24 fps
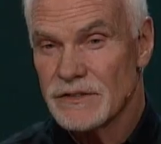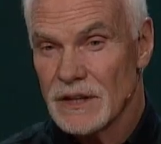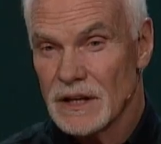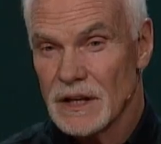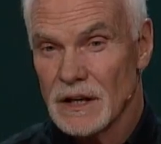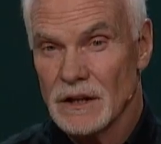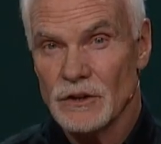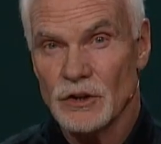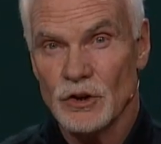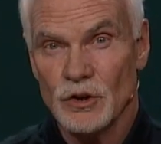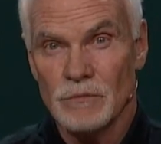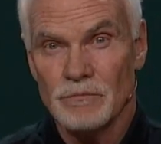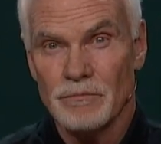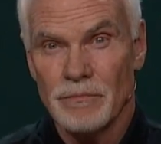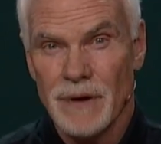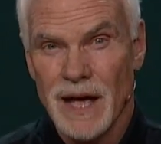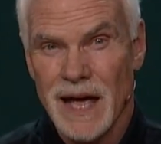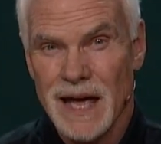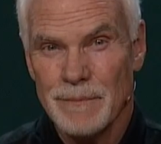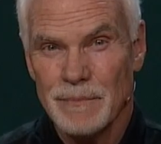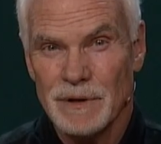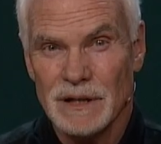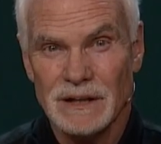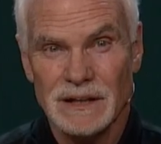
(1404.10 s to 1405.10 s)
thing you
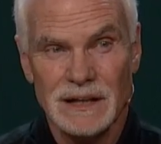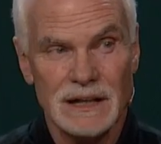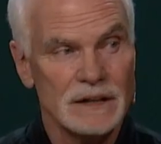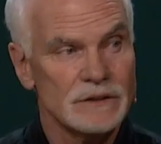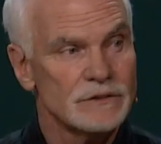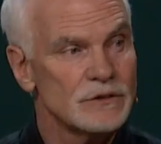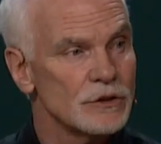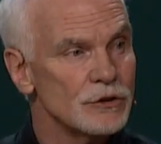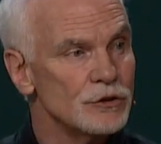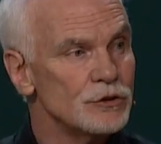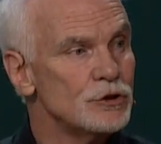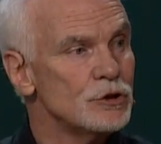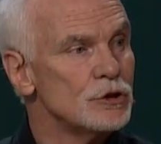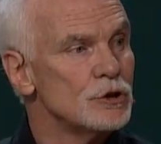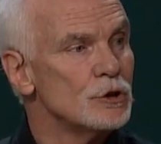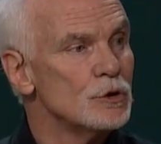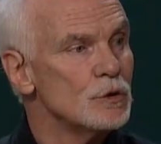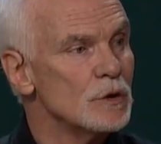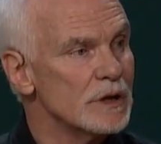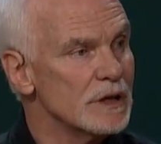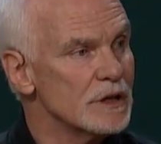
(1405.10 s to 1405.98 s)
maybe need to do